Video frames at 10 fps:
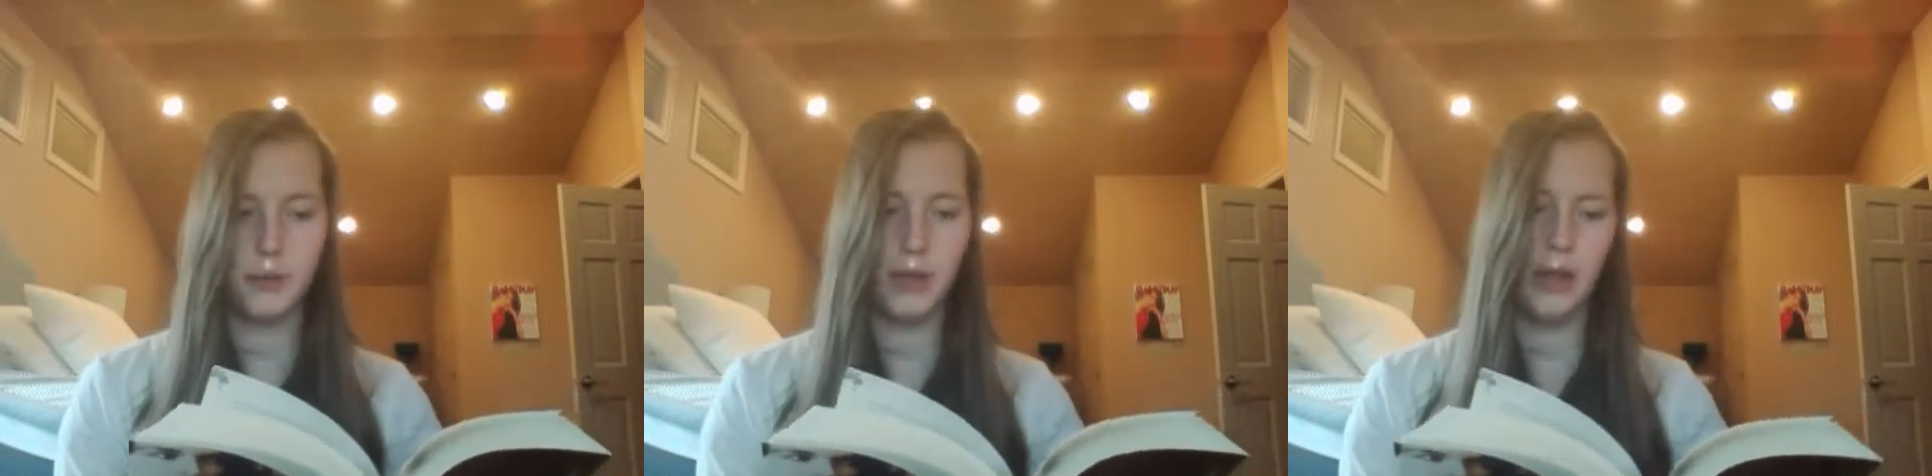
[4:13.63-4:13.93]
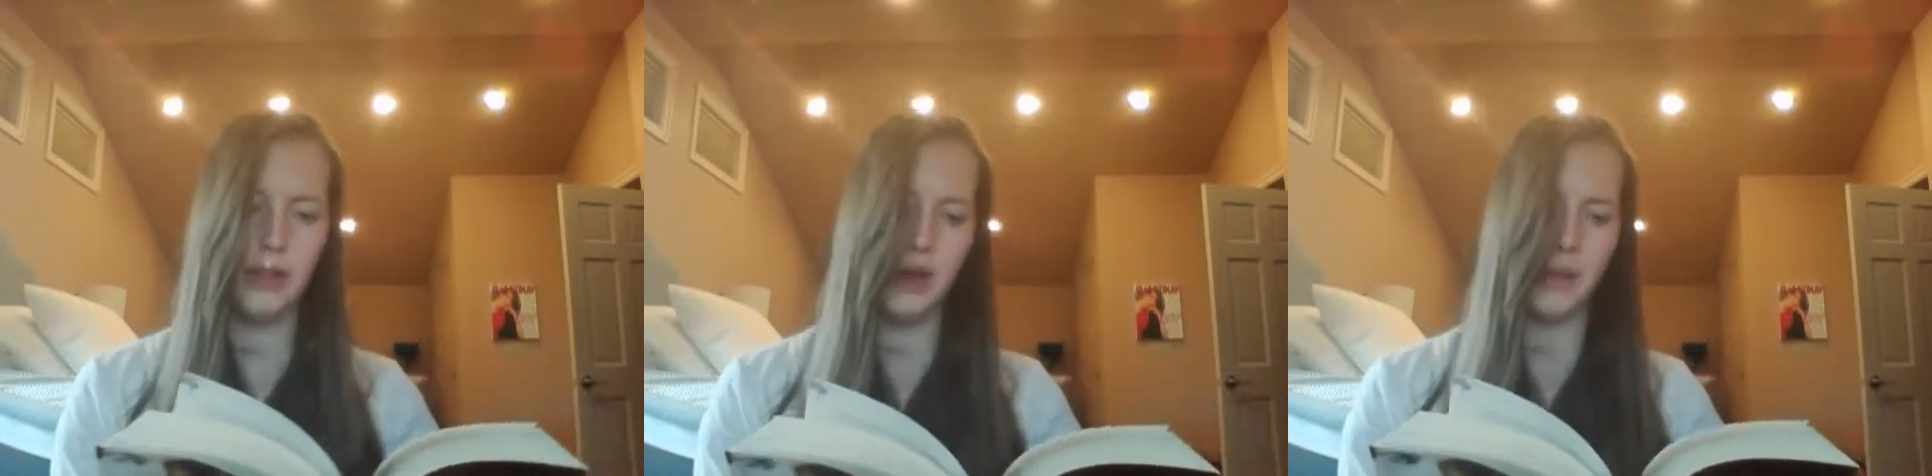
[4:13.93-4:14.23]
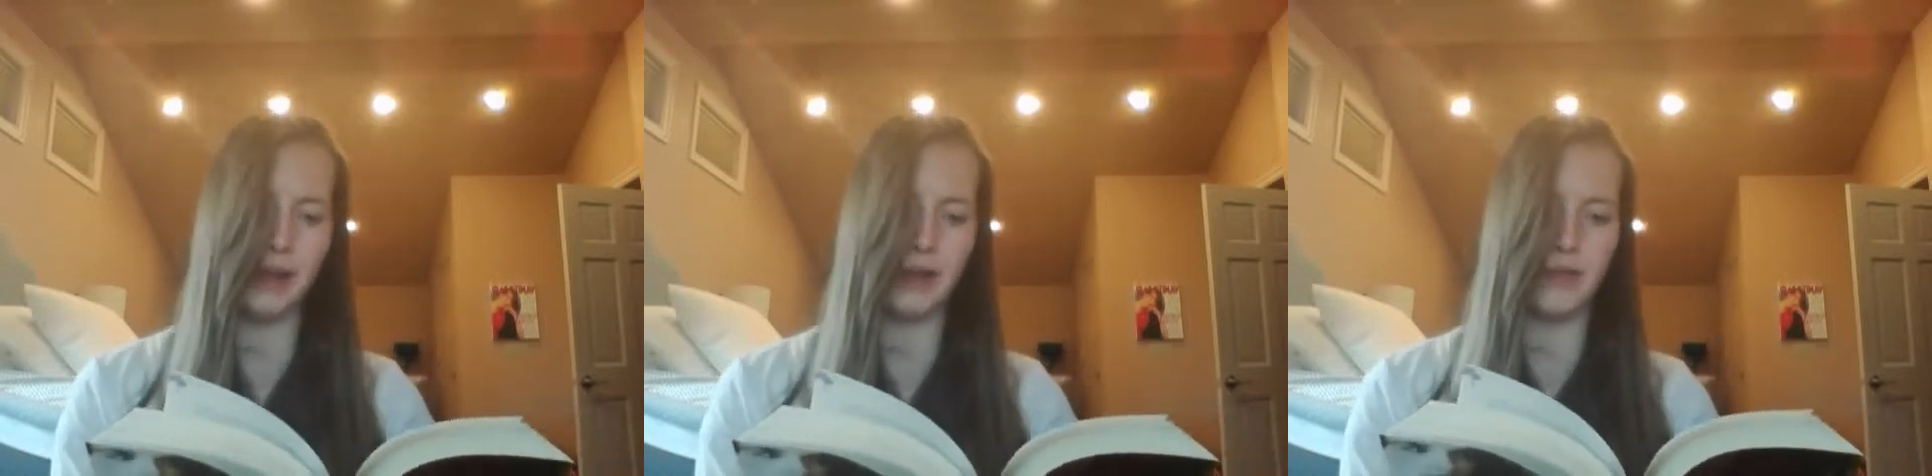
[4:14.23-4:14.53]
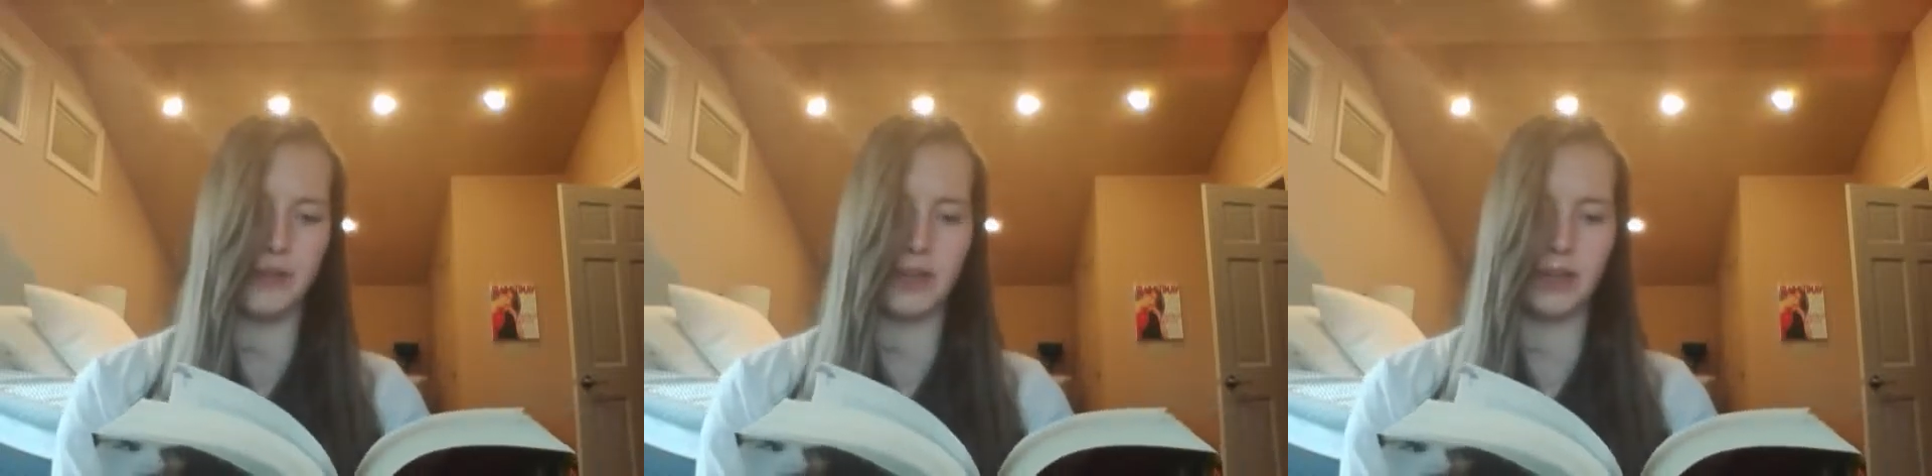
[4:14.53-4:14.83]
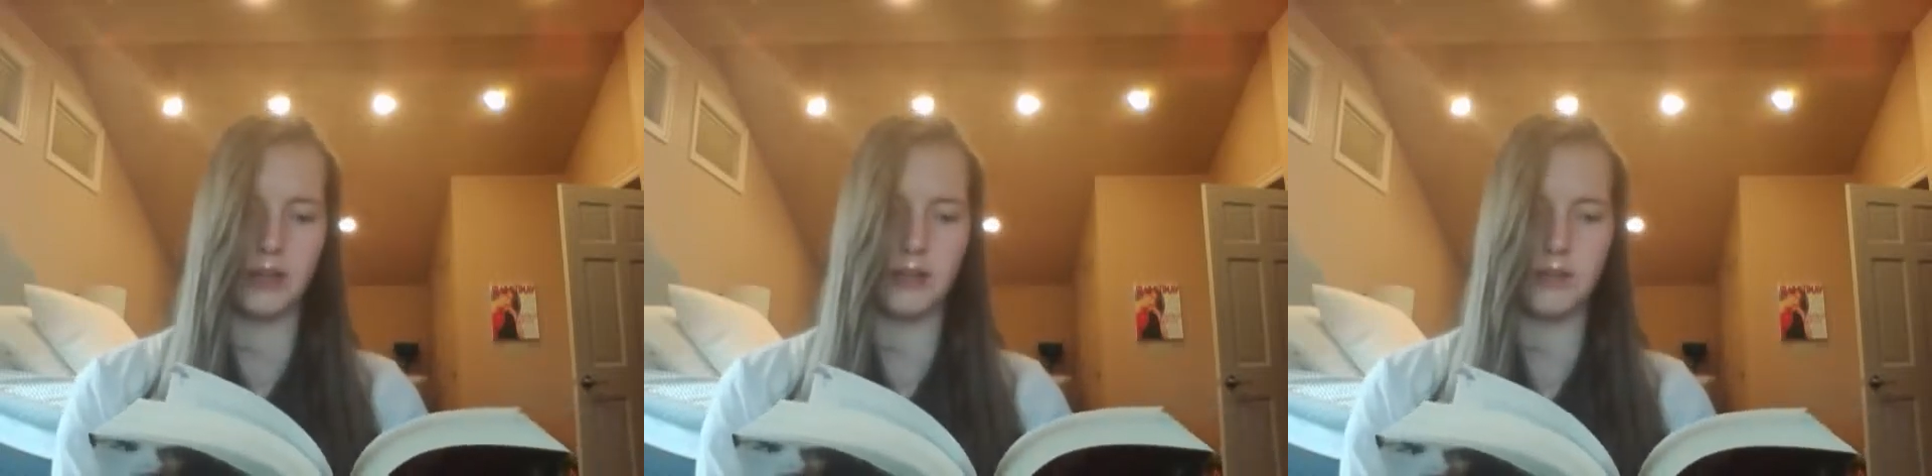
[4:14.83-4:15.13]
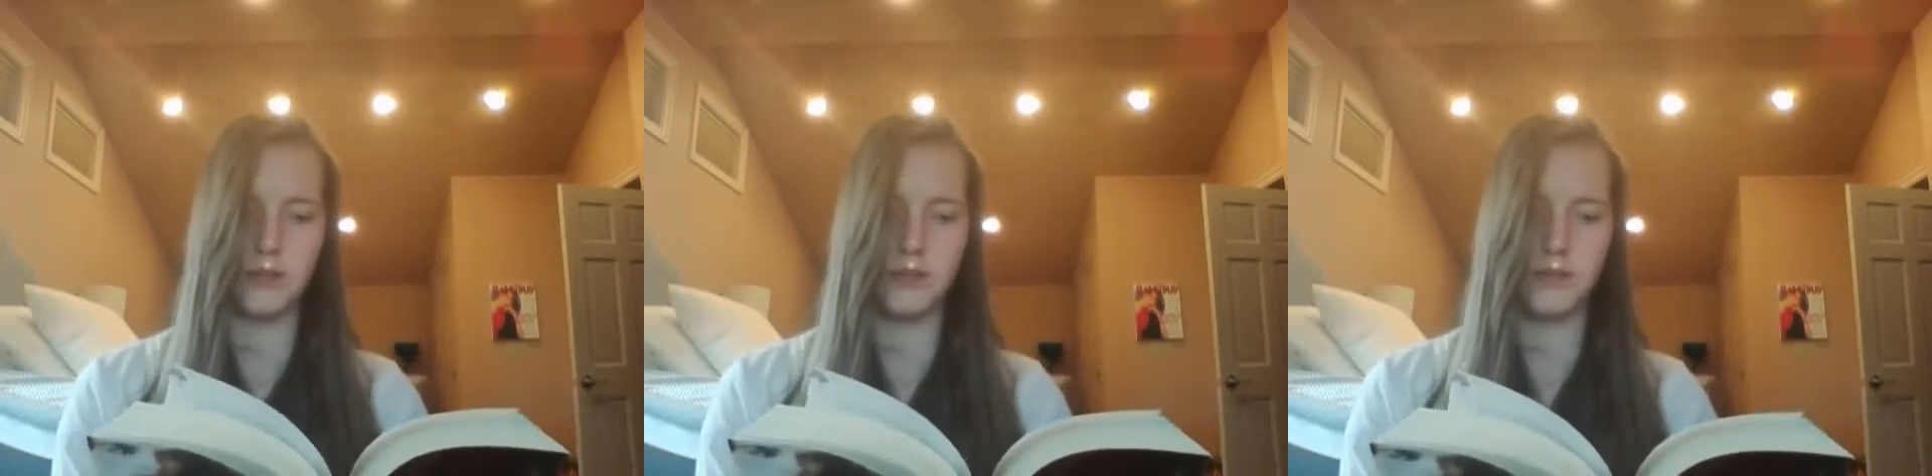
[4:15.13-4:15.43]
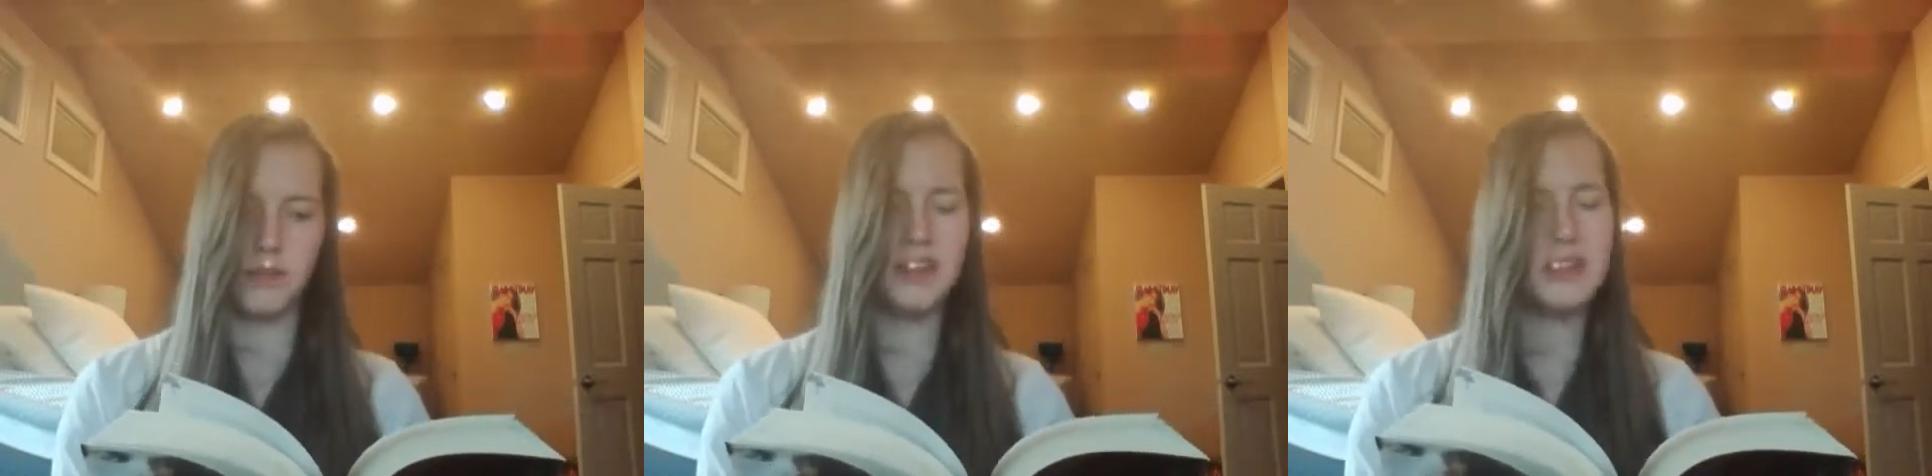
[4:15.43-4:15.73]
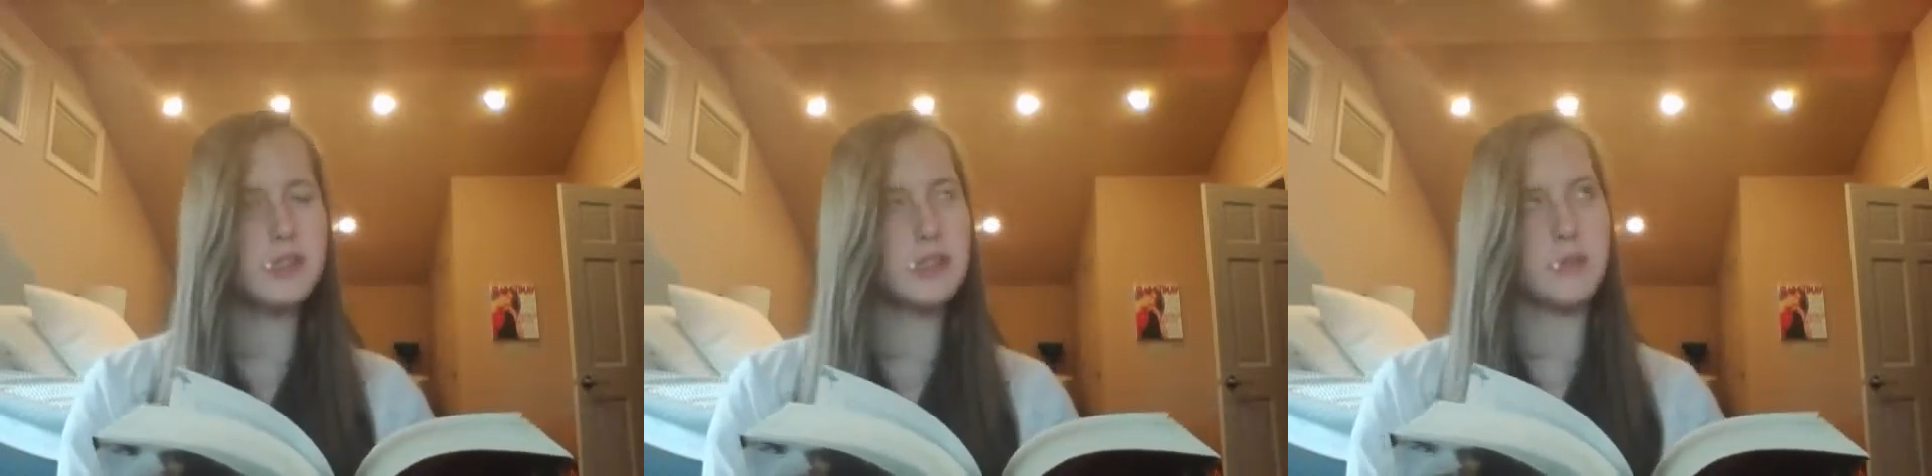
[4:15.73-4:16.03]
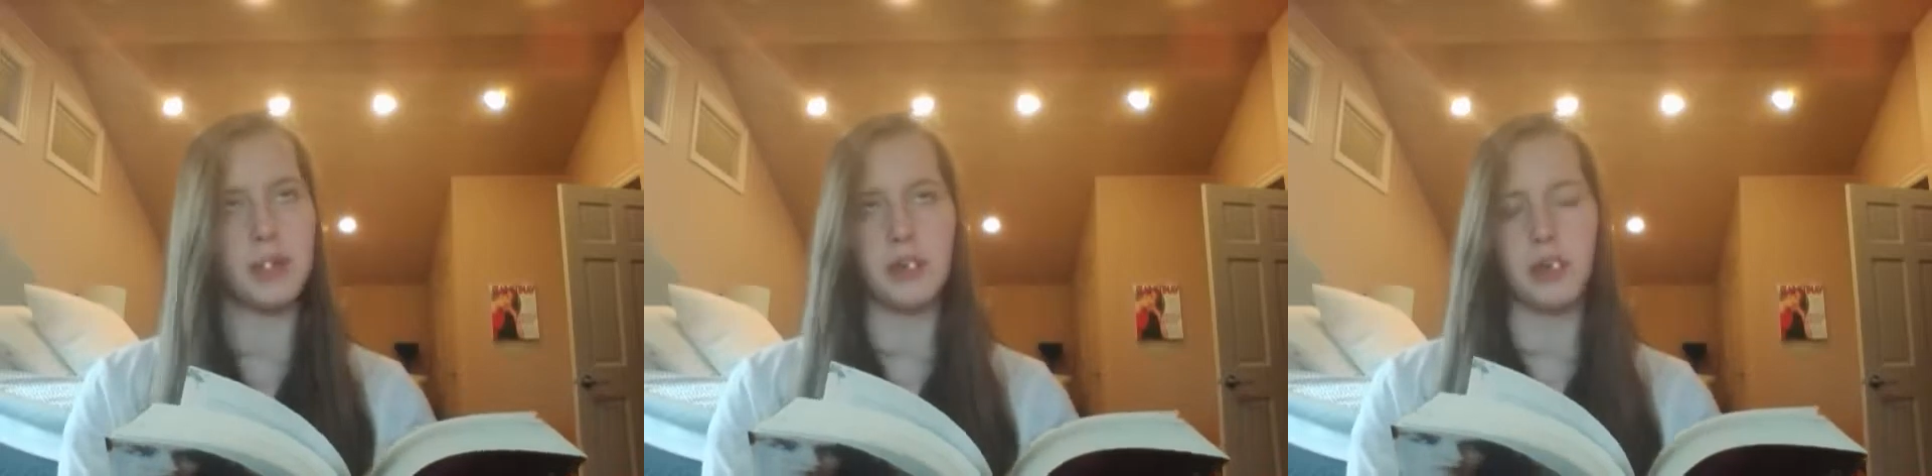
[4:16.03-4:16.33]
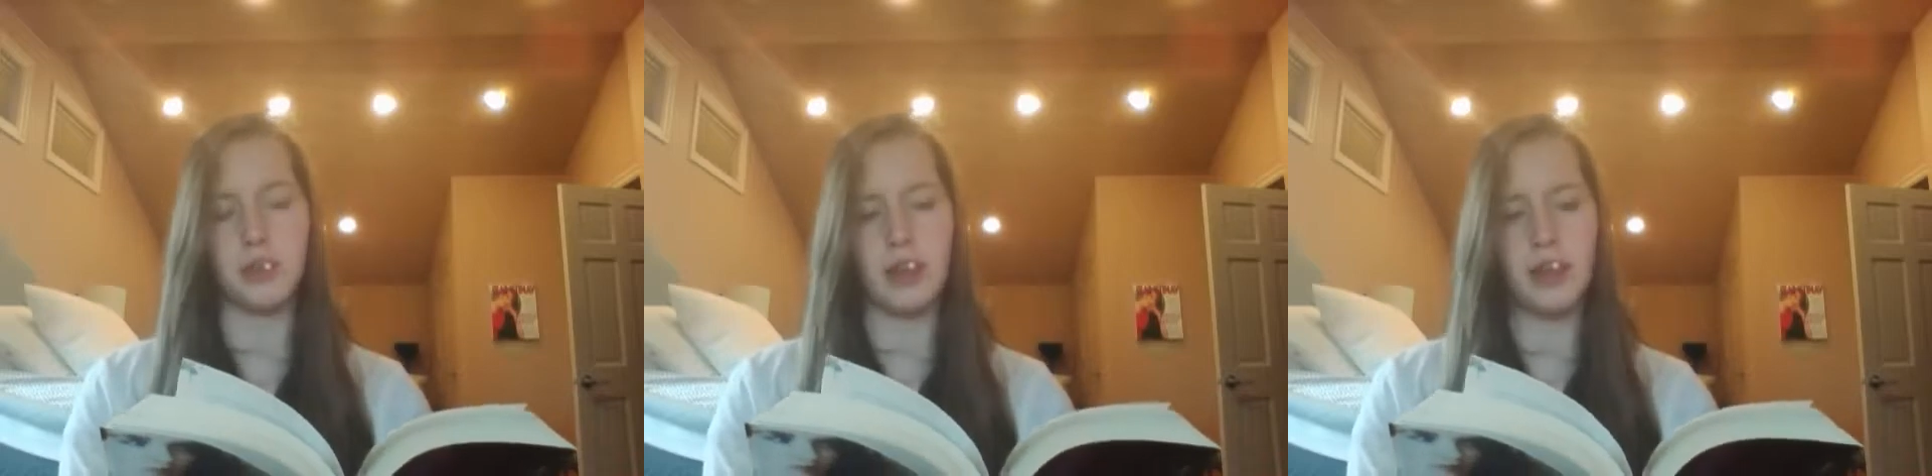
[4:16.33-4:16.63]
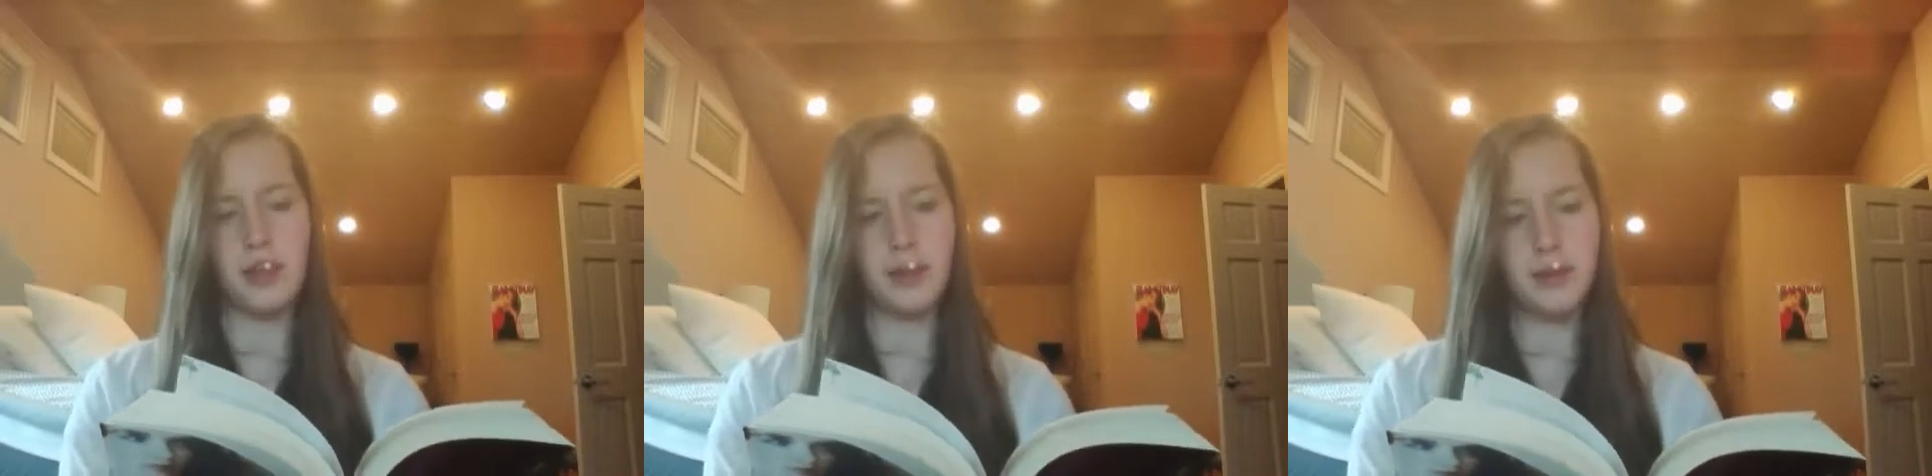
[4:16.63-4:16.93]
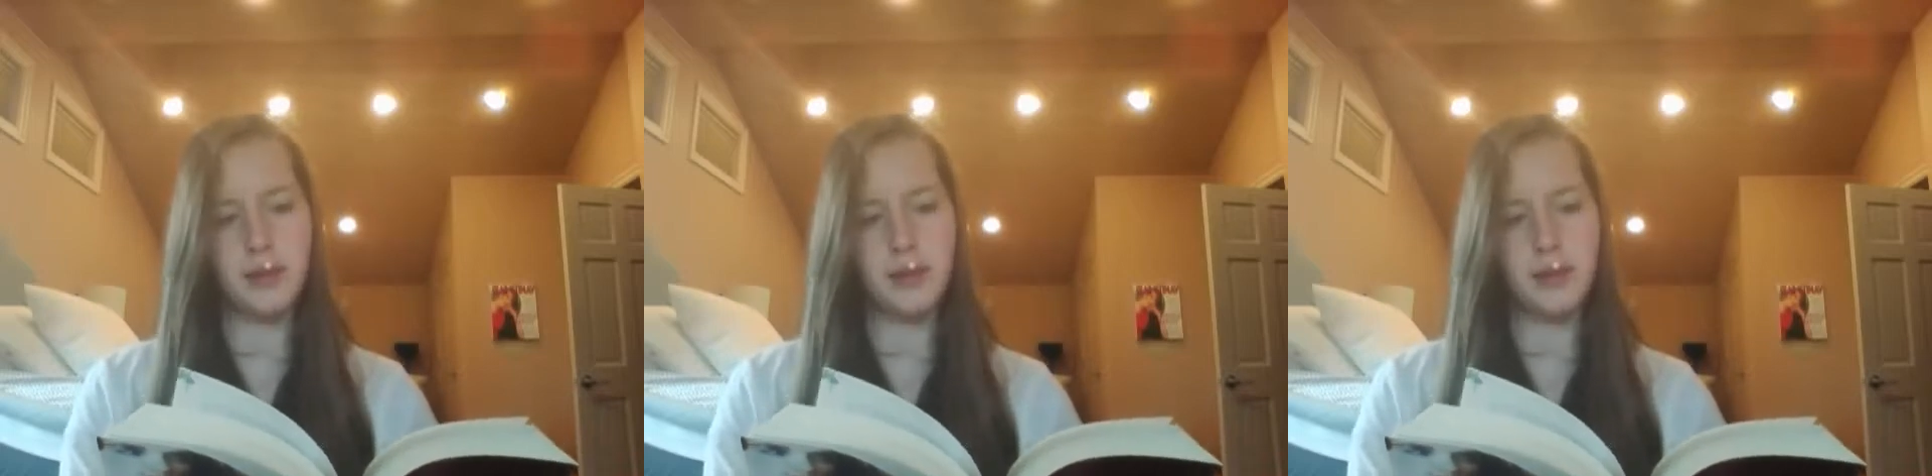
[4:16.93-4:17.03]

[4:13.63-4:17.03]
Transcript: We all thought about that for a second. That didn't seem like a good thing.